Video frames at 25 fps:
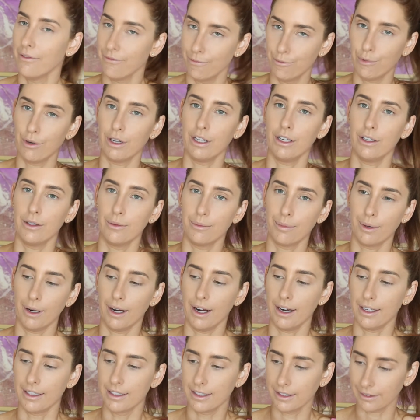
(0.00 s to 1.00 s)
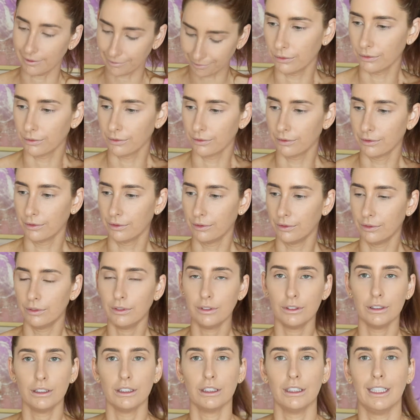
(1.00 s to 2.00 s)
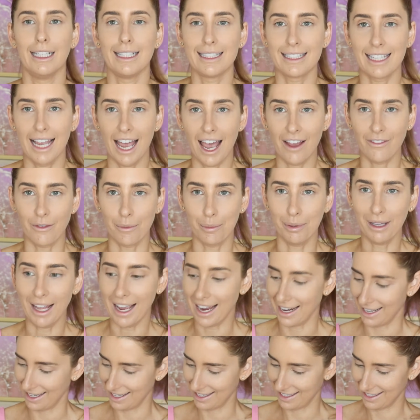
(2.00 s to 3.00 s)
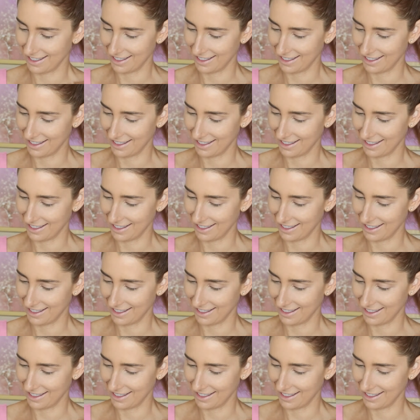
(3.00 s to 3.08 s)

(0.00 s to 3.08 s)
pretty good price. Let's have a play.